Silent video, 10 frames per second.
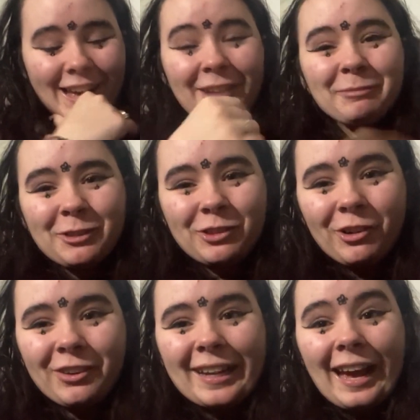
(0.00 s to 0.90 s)
I'm
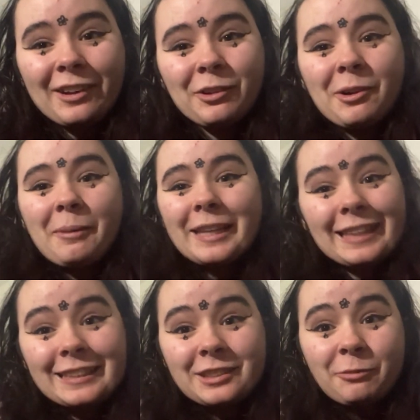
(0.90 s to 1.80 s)
sorry. I don't know why
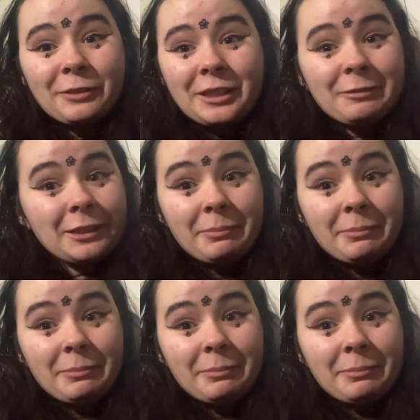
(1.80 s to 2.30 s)
that's so funny